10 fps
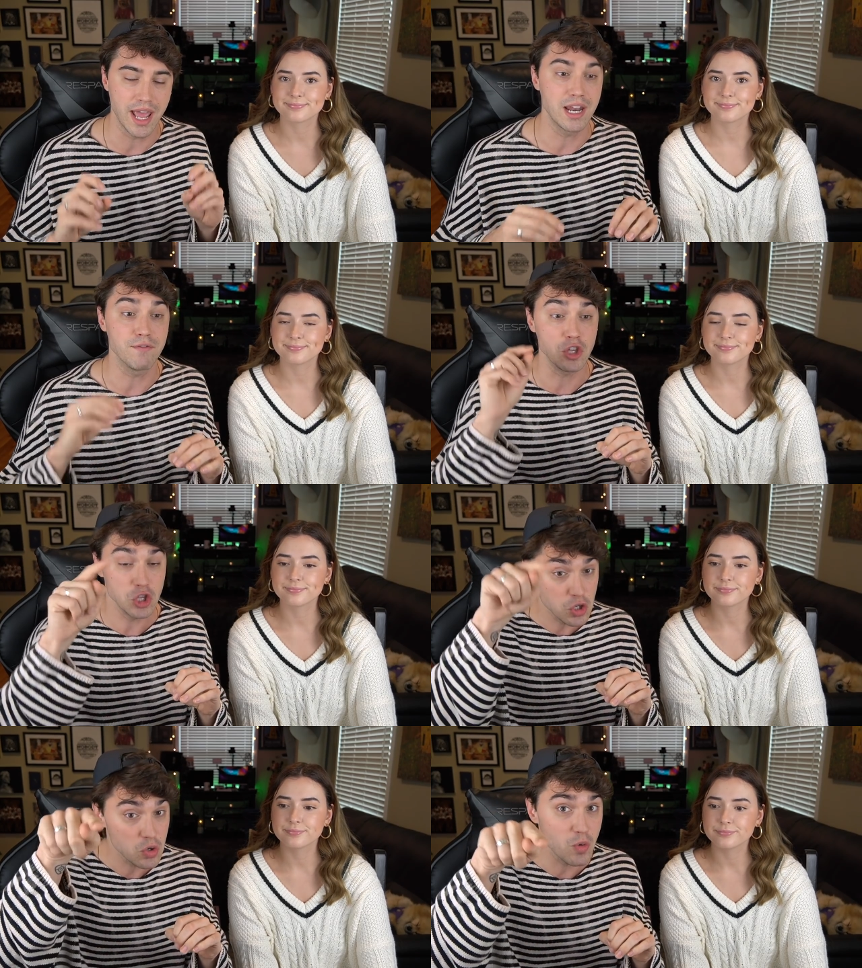Speaker 1: And if
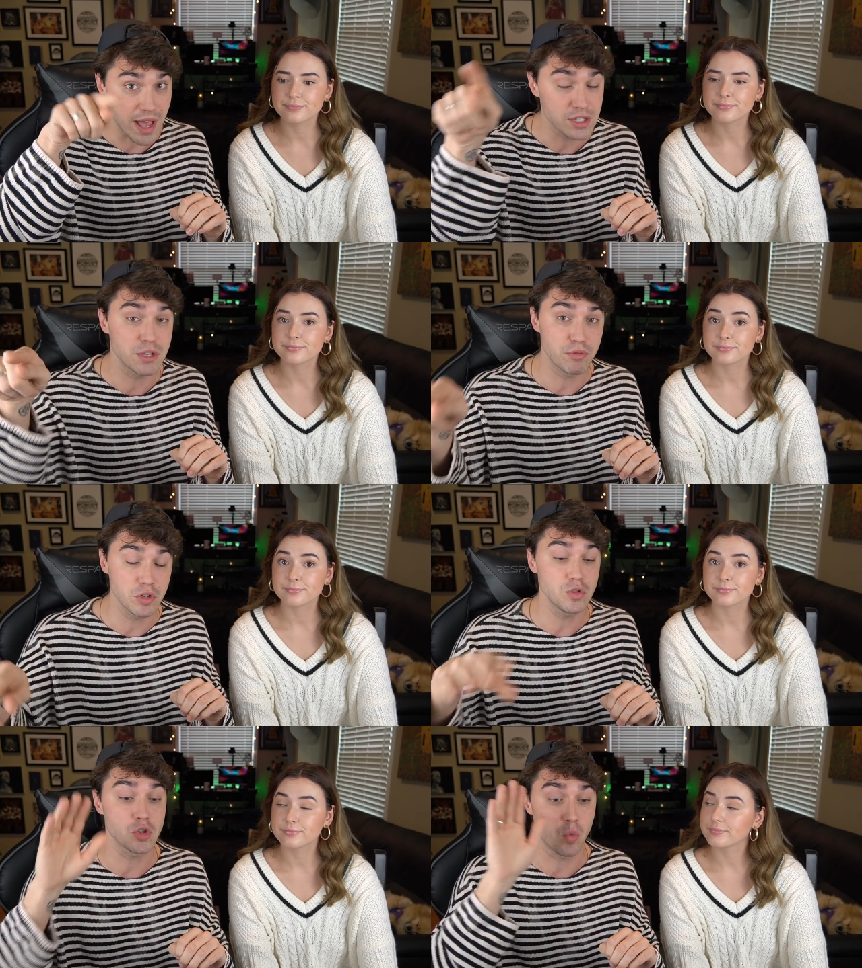you, as the
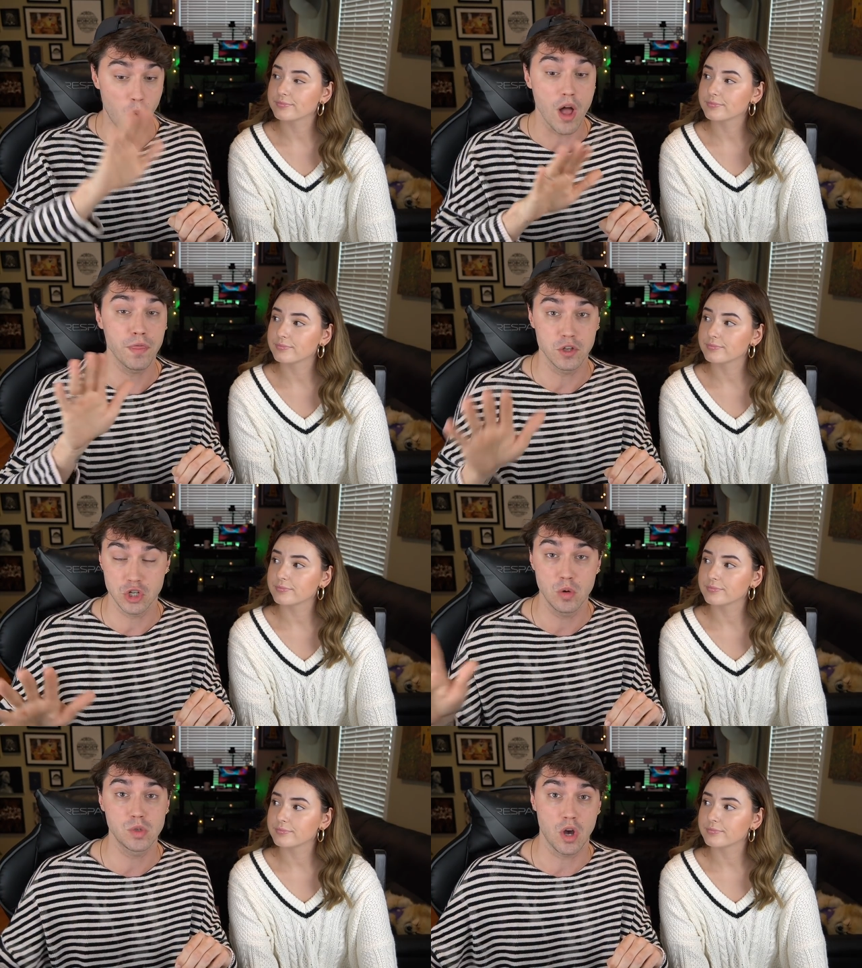producer, want the
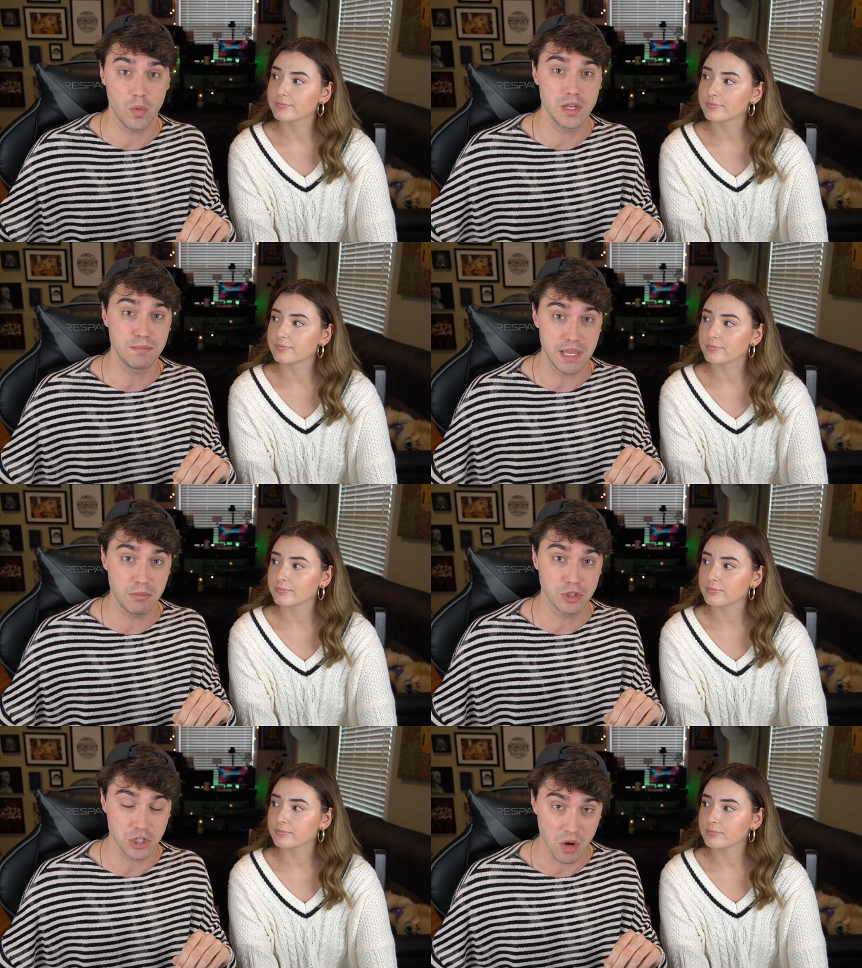show to always be
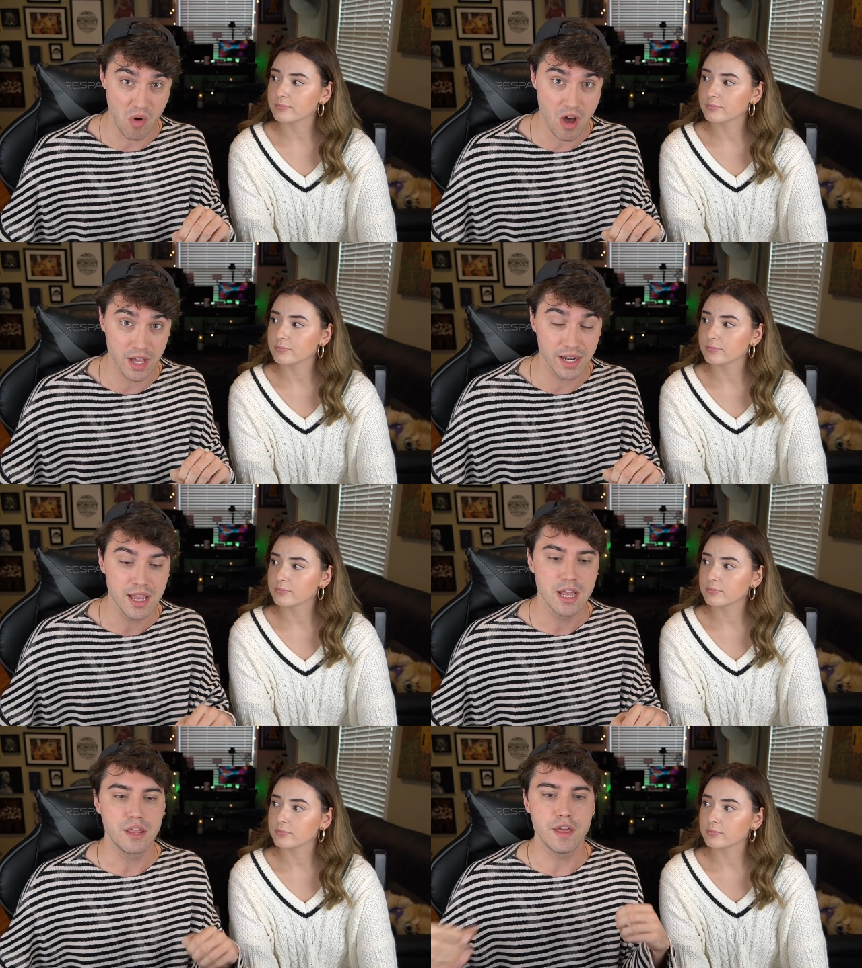able to go on,
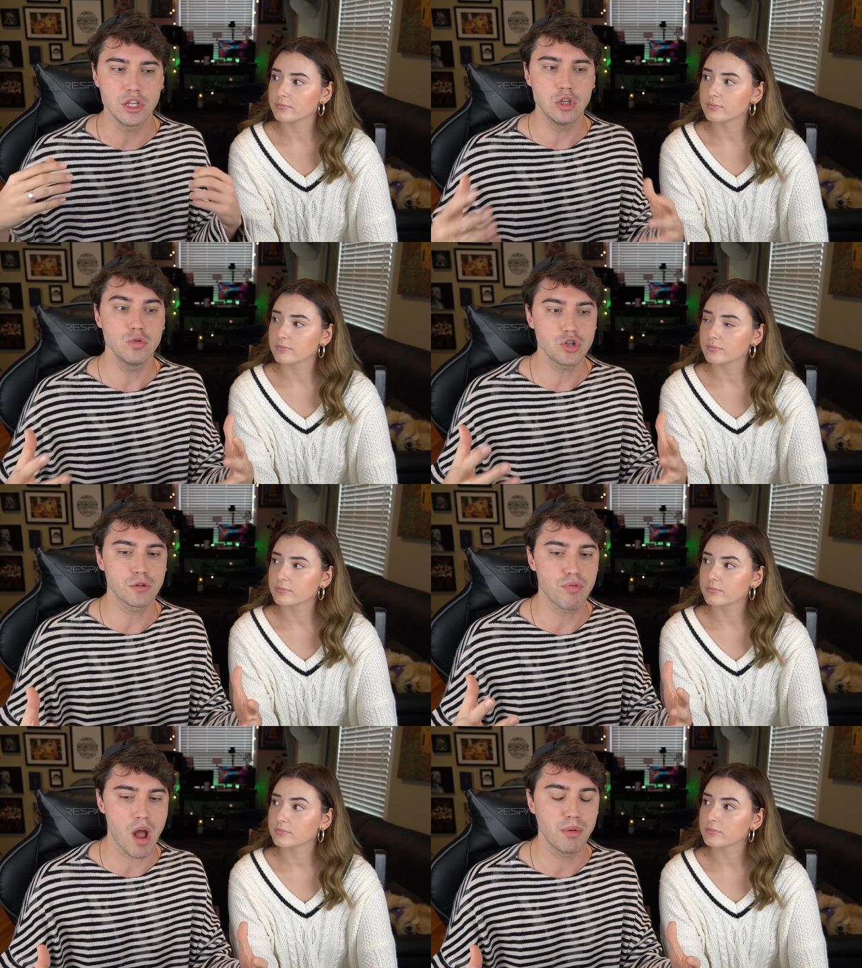then you
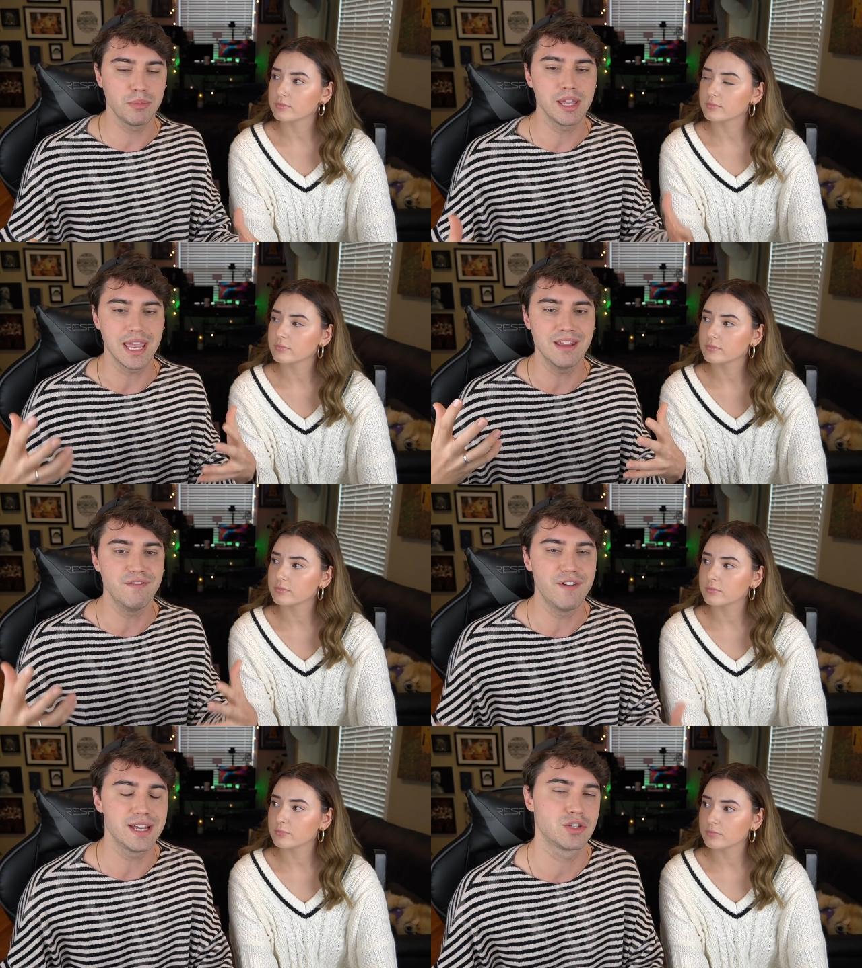should probably
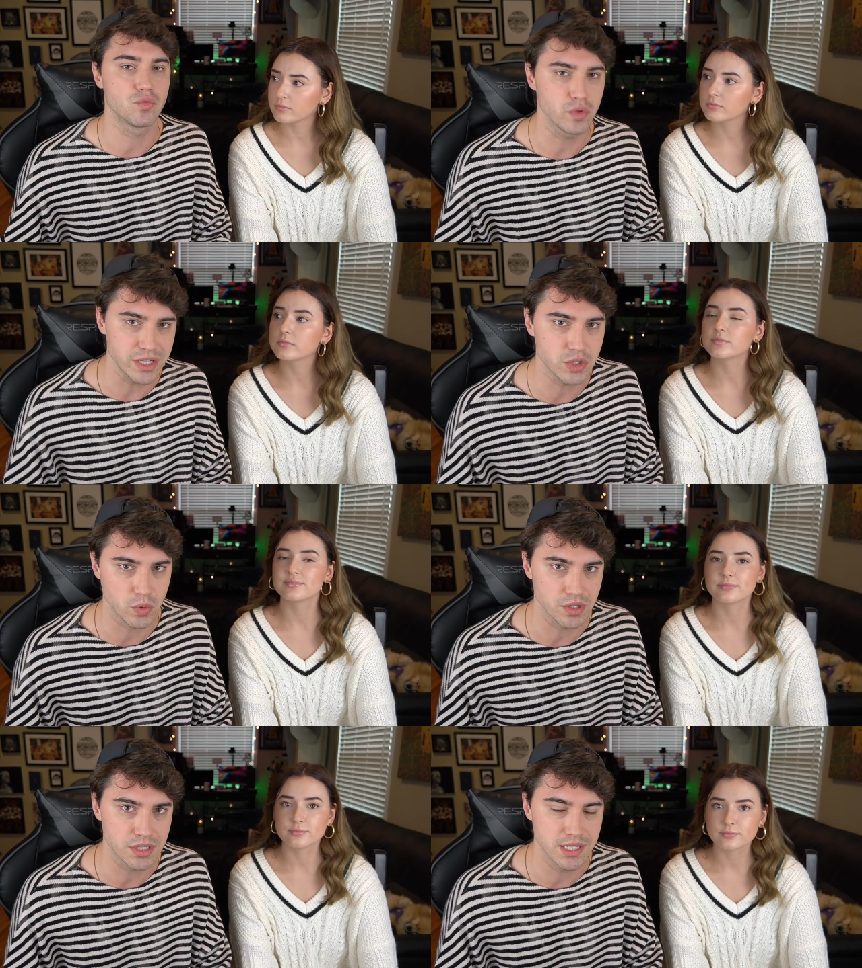invest
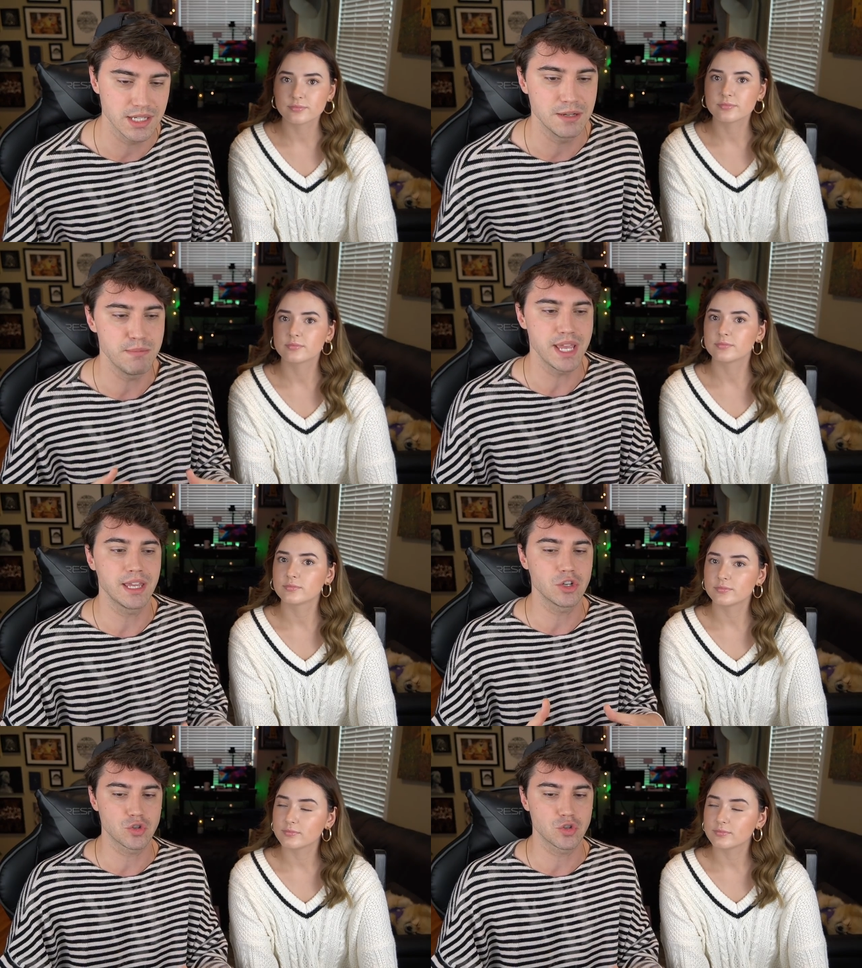resources in making